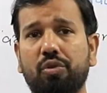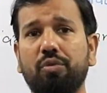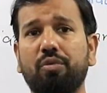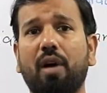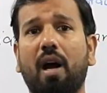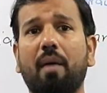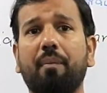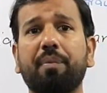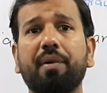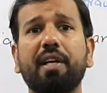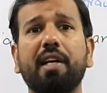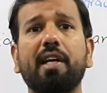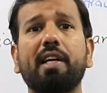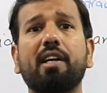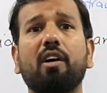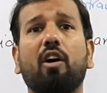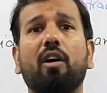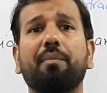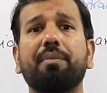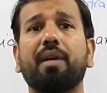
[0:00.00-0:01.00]
to upgrade
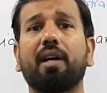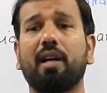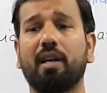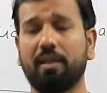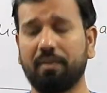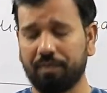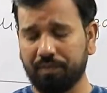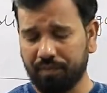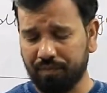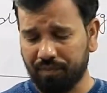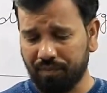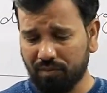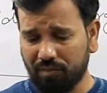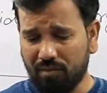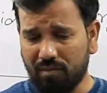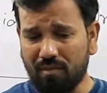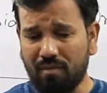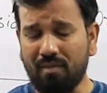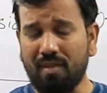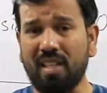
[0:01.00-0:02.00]
of the
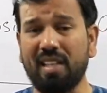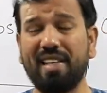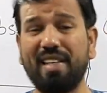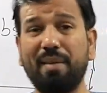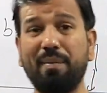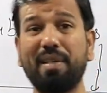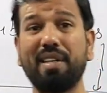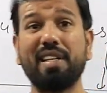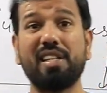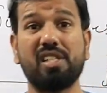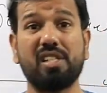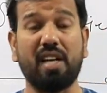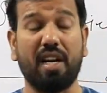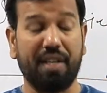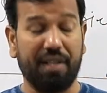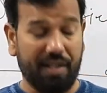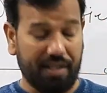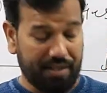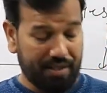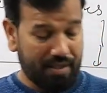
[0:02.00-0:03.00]
living
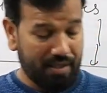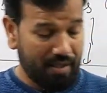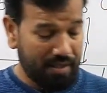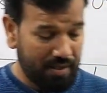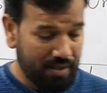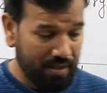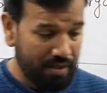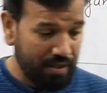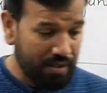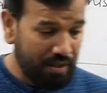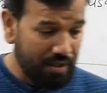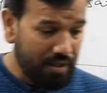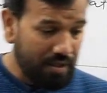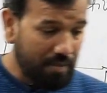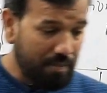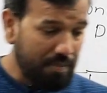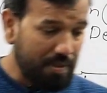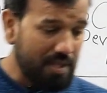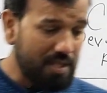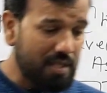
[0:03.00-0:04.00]
standard.
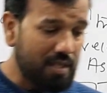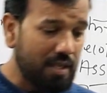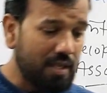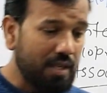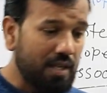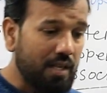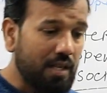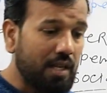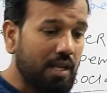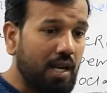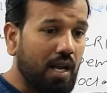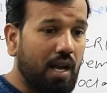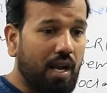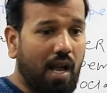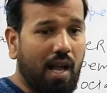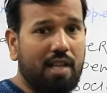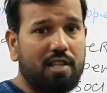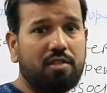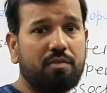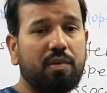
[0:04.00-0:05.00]
Means
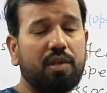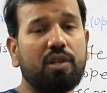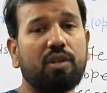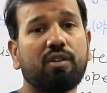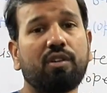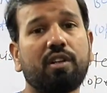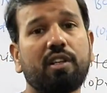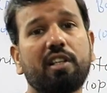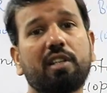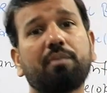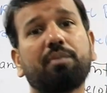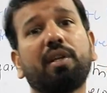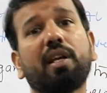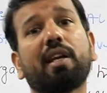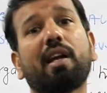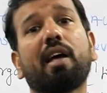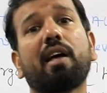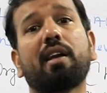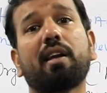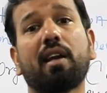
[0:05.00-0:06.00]
as we know, if
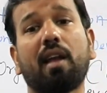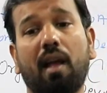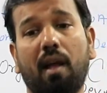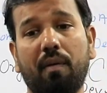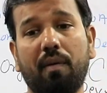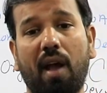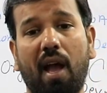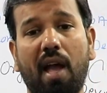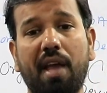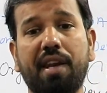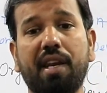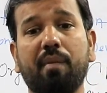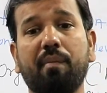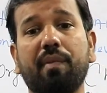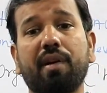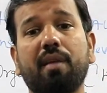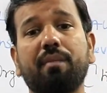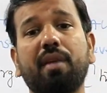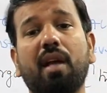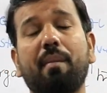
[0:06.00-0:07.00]
there are n
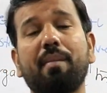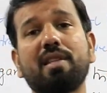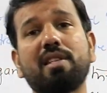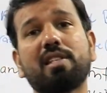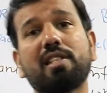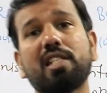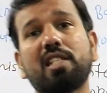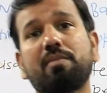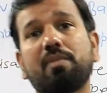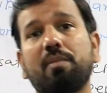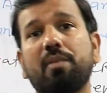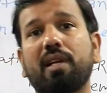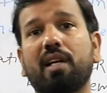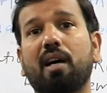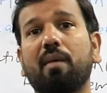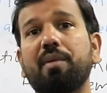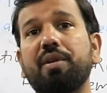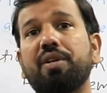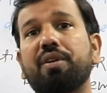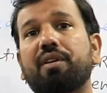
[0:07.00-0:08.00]
number of the MNCs will be
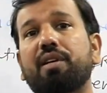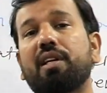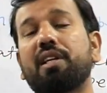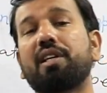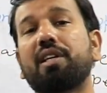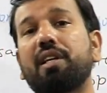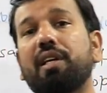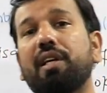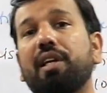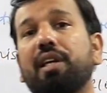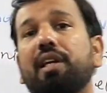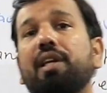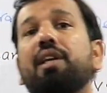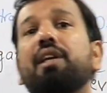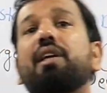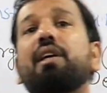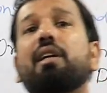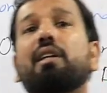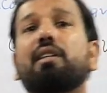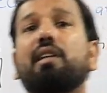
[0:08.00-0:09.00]
coming in your country,
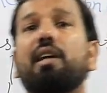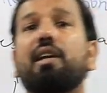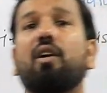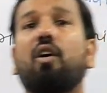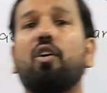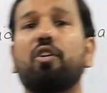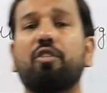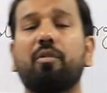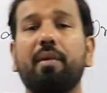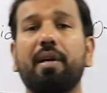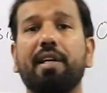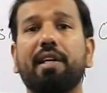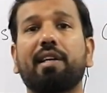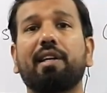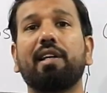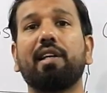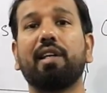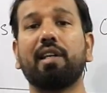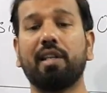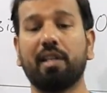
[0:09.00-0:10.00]
then
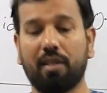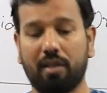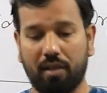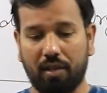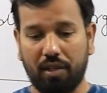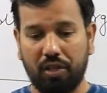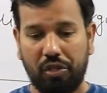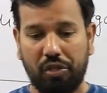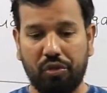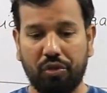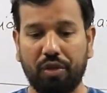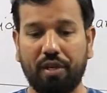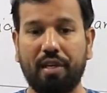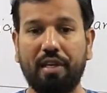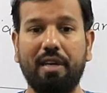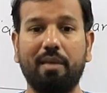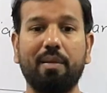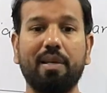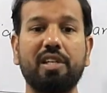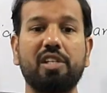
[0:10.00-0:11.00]
automatically your
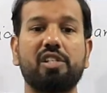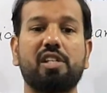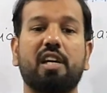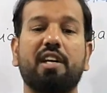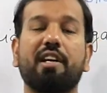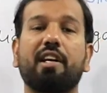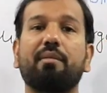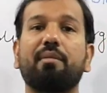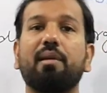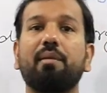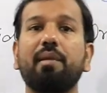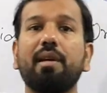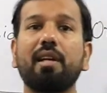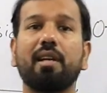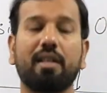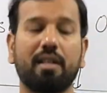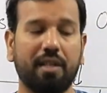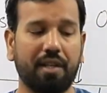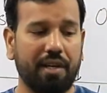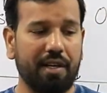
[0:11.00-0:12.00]
living standard will be
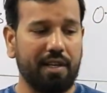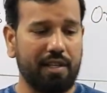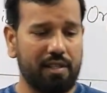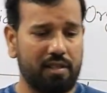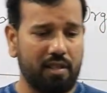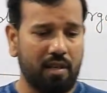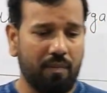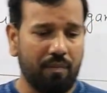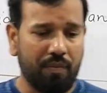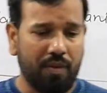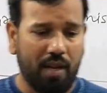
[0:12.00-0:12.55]
raised.